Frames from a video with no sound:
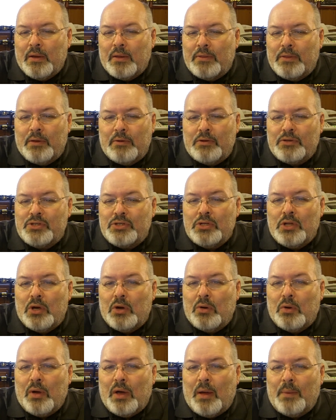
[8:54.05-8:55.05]
There is
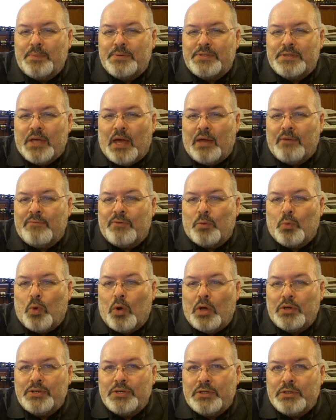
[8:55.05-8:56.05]
no upside for
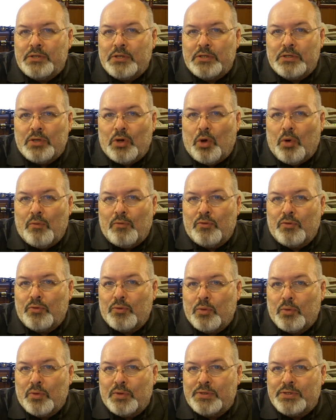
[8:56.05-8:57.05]
Washington to
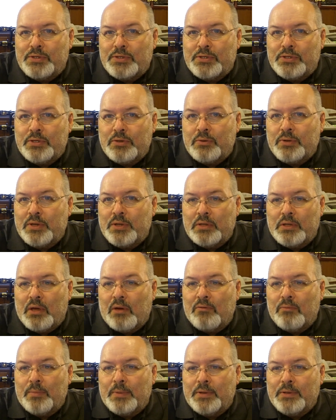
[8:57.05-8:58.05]
overthrow the Syrian
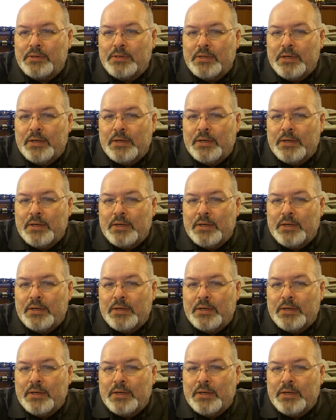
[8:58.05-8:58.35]
government,